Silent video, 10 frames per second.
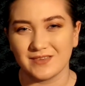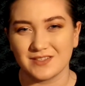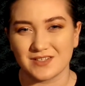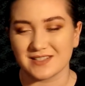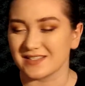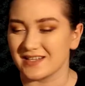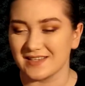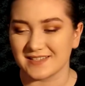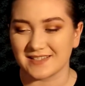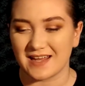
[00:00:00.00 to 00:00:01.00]
Just the
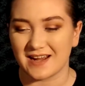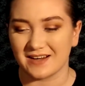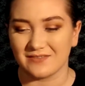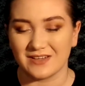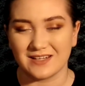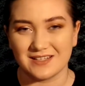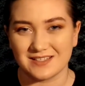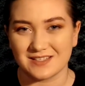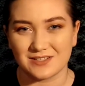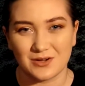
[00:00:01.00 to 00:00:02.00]
set out of it is
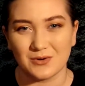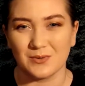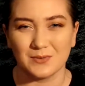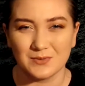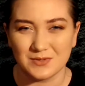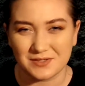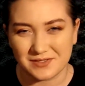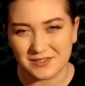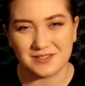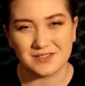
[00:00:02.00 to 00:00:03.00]
so
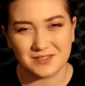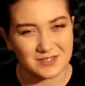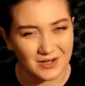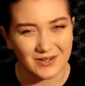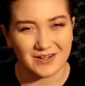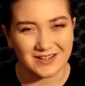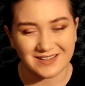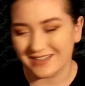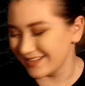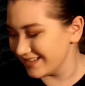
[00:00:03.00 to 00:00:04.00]
dark.
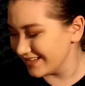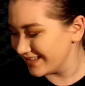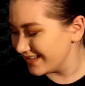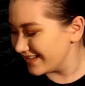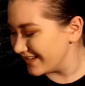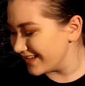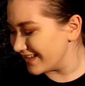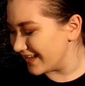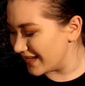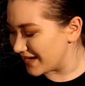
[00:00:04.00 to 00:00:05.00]

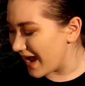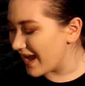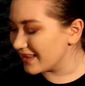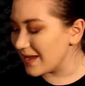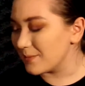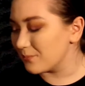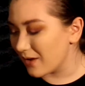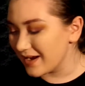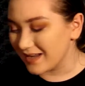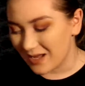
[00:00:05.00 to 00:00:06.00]
And I like
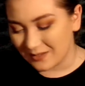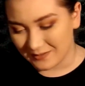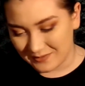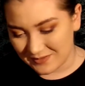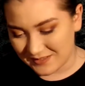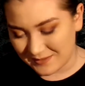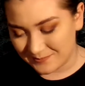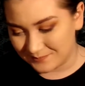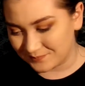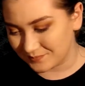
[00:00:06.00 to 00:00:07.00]
bright colors.
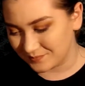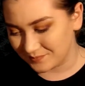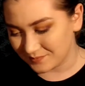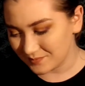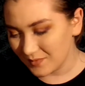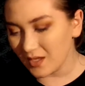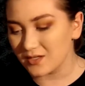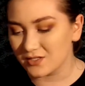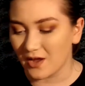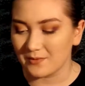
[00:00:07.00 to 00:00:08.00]

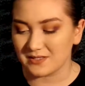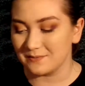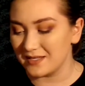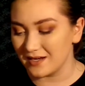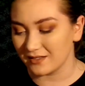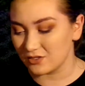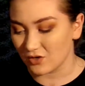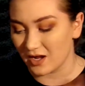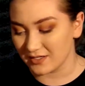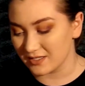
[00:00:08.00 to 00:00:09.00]
So I was immediately
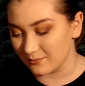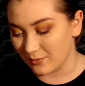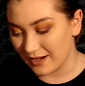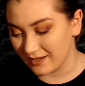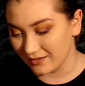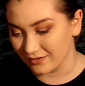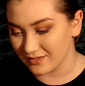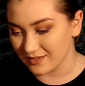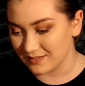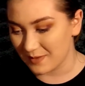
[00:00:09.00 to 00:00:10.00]
drawn to the bright colors
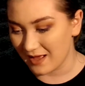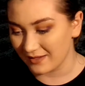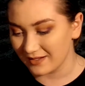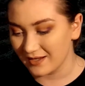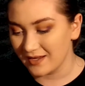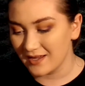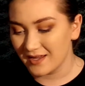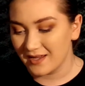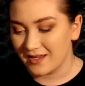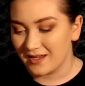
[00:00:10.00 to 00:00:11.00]
of this palette.
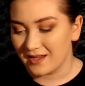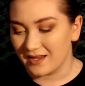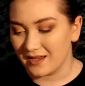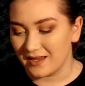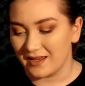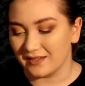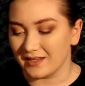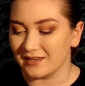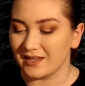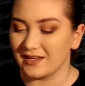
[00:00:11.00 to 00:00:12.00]
And
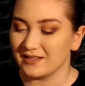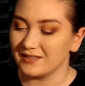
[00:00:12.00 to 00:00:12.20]
then, like,